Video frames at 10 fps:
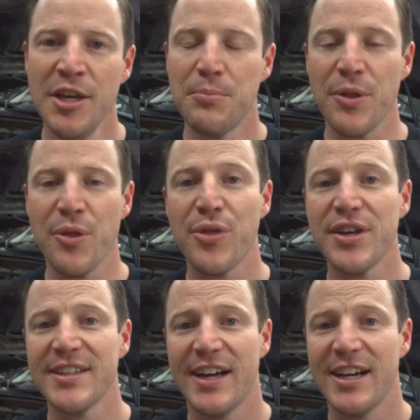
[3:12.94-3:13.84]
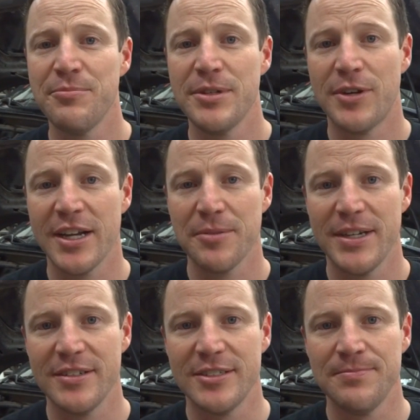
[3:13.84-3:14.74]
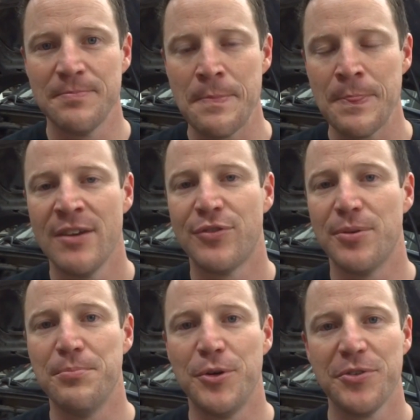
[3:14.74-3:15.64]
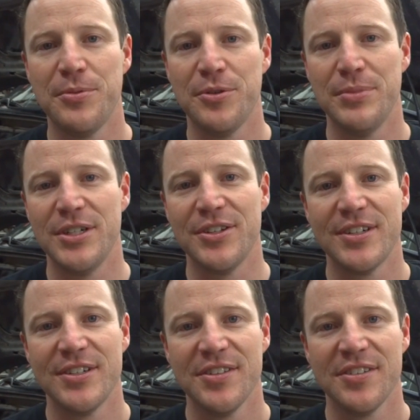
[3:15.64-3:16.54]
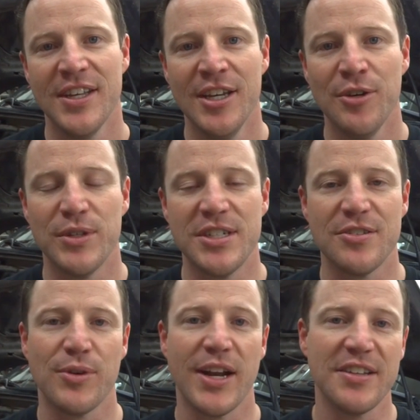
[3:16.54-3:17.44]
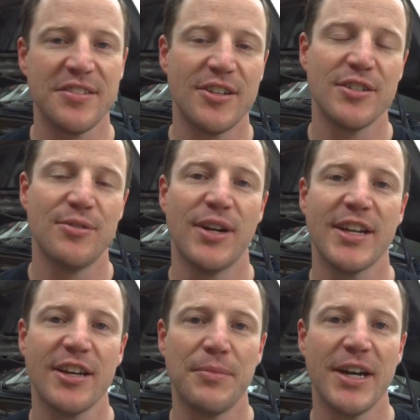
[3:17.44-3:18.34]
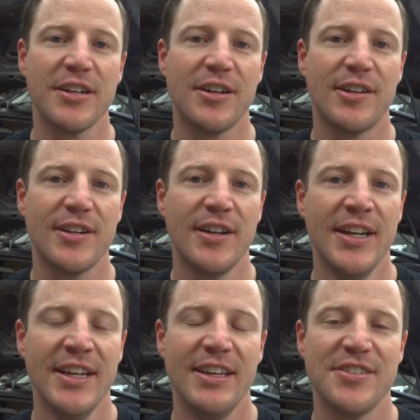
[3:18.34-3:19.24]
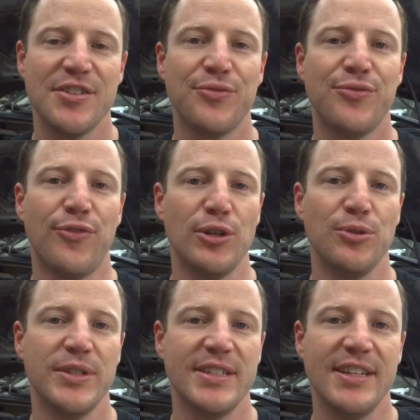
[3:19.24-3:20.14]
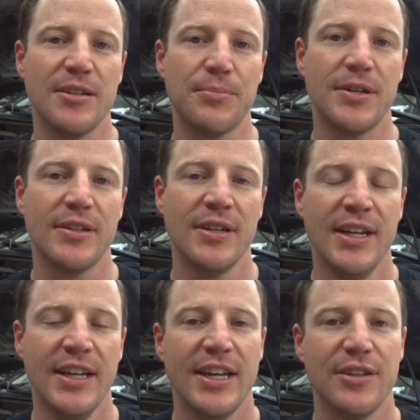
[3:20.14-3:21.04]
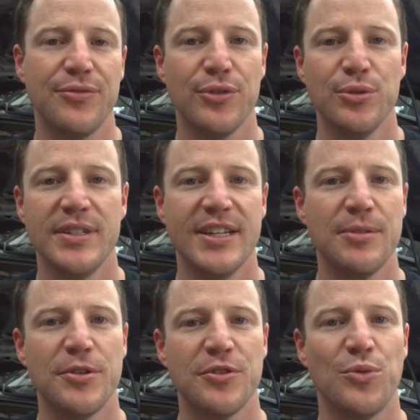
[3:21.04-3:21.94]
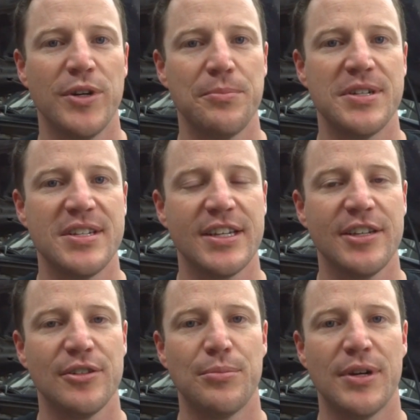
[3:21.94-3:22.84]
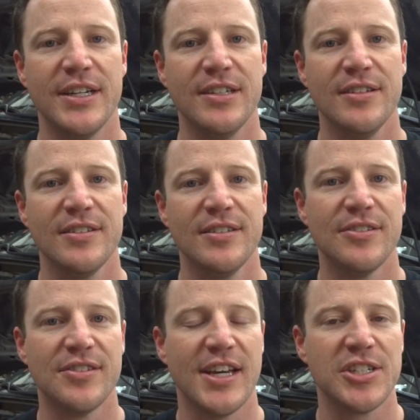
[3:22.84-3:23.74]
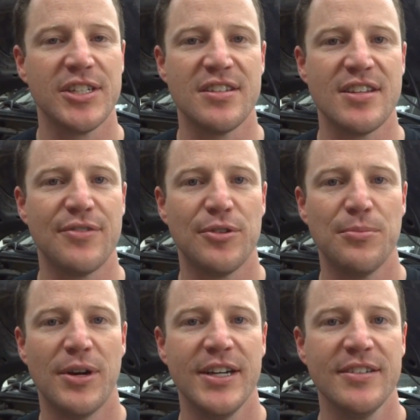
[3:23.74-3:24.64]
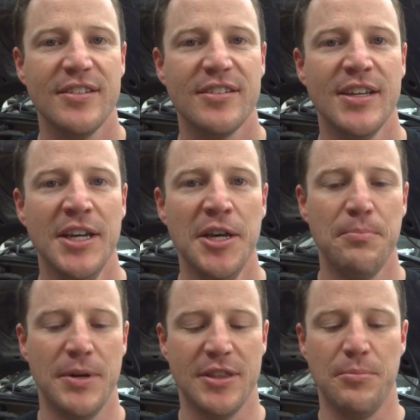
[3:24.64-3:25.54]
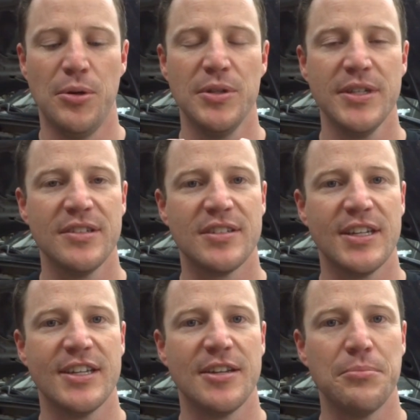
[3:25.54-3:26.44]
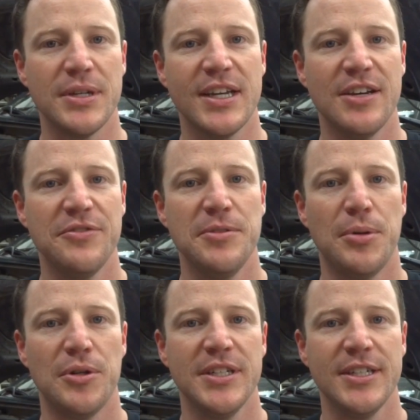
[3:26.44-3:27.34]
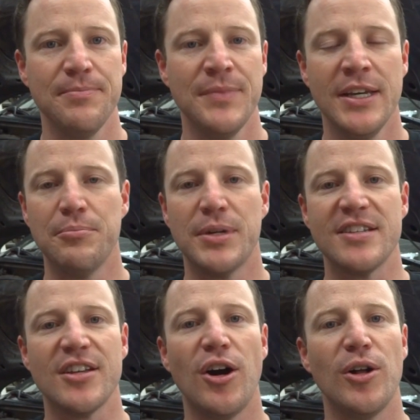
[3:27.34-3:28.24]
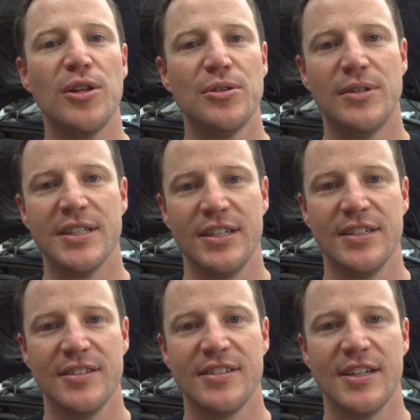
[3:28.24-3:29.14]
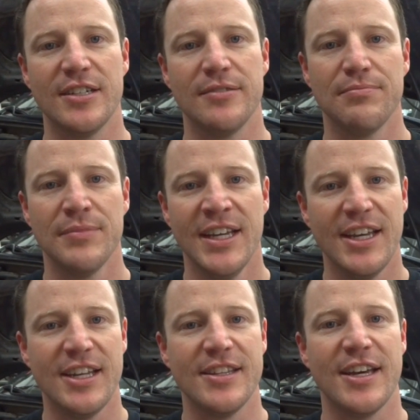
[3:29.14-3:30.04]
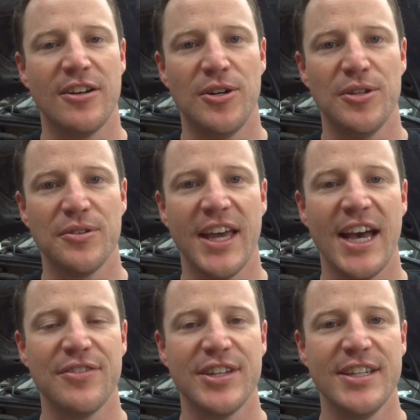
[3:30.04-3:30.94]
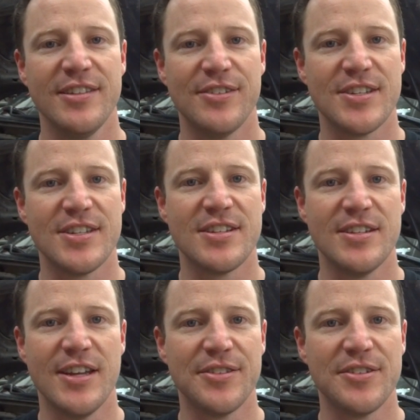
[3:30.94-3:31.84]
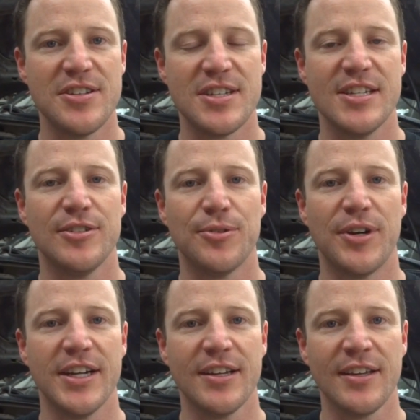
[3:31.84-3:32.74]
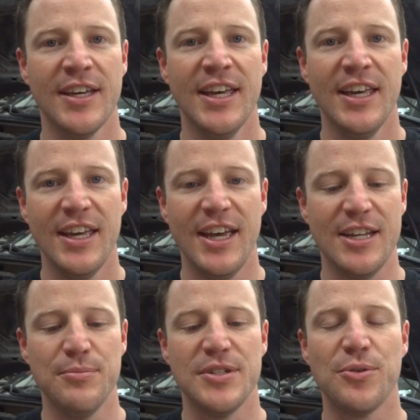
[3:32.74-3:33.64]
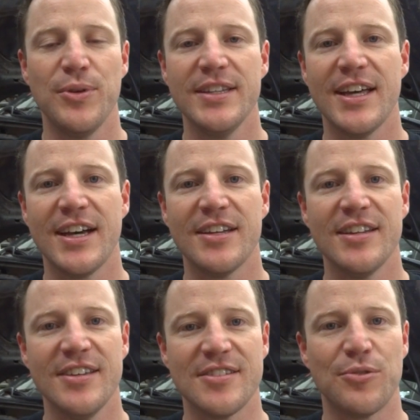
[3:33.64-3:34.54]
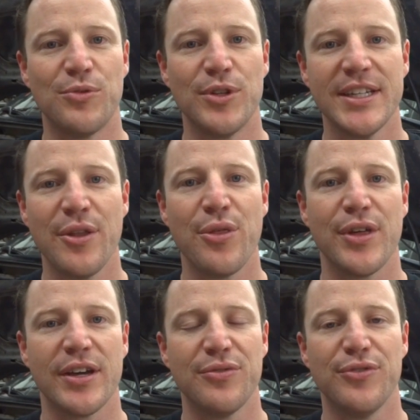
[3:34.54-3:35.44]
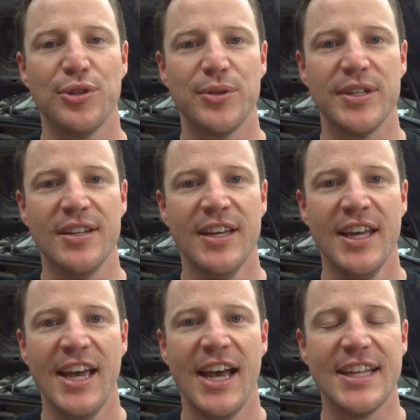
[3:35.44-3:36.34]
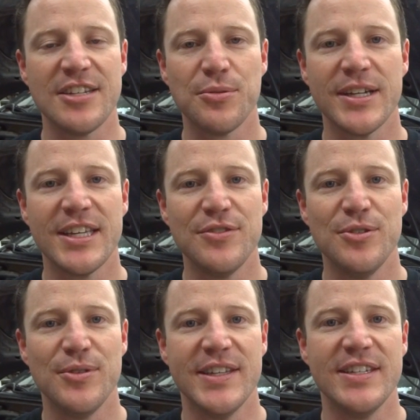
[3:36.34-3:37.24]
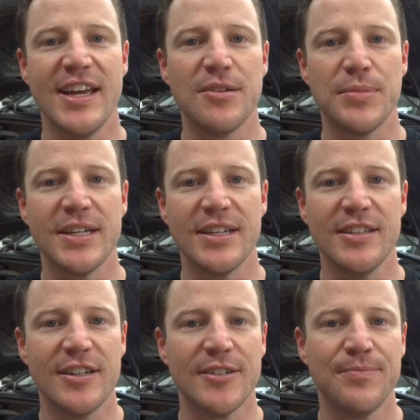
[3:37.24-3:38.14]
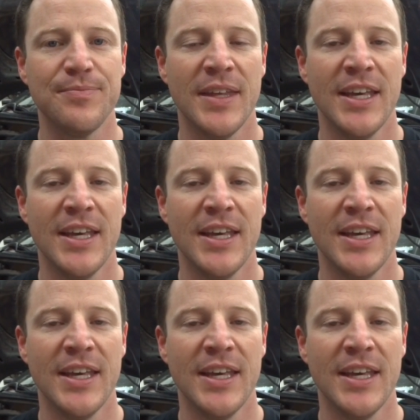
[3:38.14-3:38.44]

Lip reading: But the thing that I've been recommended from multiple builders, which is what I started running on my car, is a fluid damper. And fluid damper is one particular brand. There's actually several brands. But the pulley is, again, a big heavy pulley, but it's hollow on the inside. And in that hollow cavity, there's another steel ring. And in between that is a really thick fluid. And that's what gives you the damping in there.